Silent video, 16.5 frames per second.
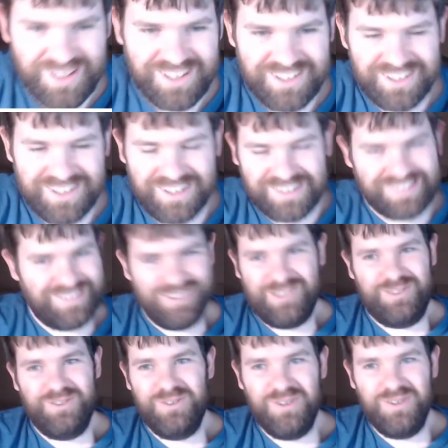Yes,
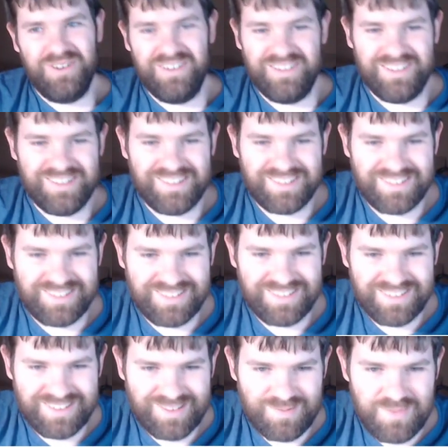sure.
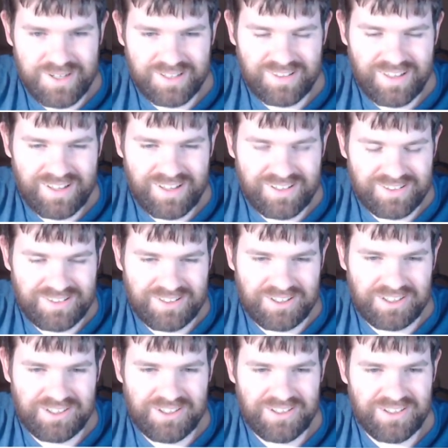Let's make that a
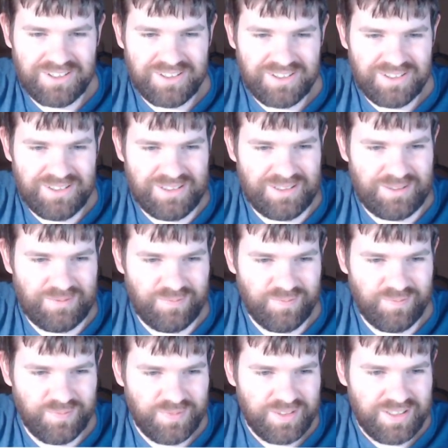thing. I'm
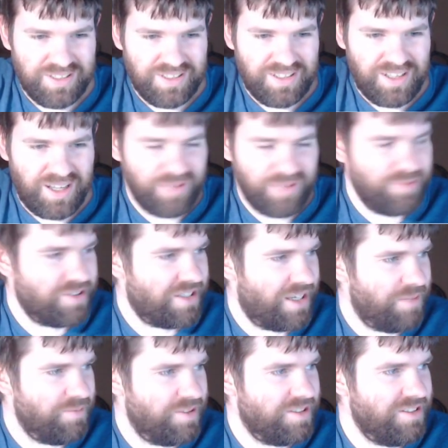
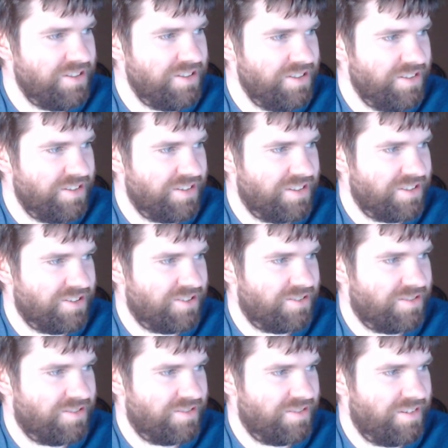skeptical that
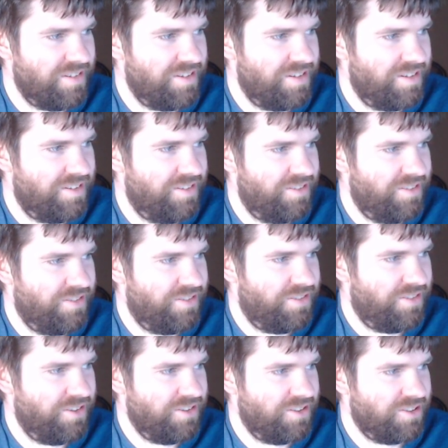
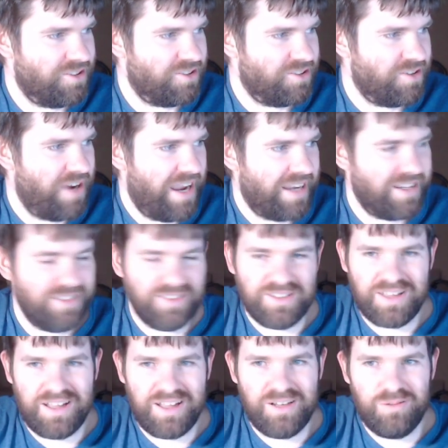the track and the
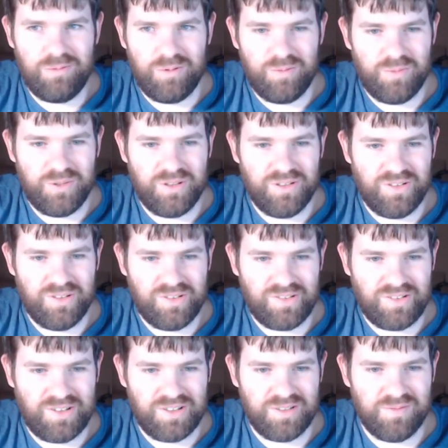album are the
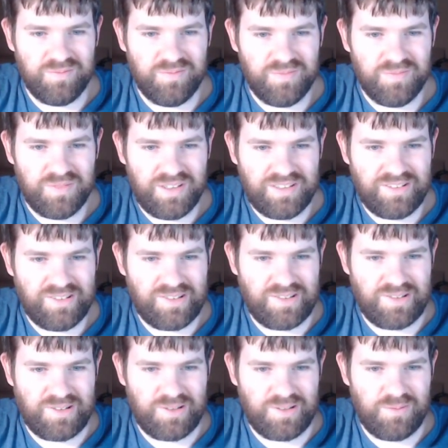same. That doesn't
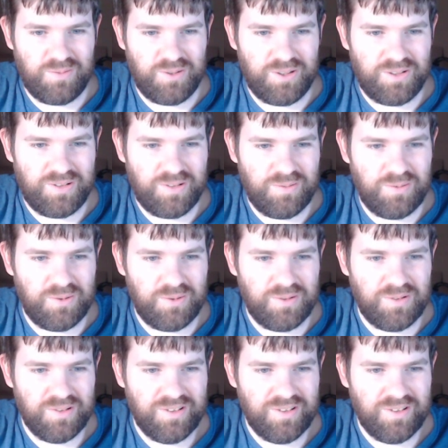seem right to me.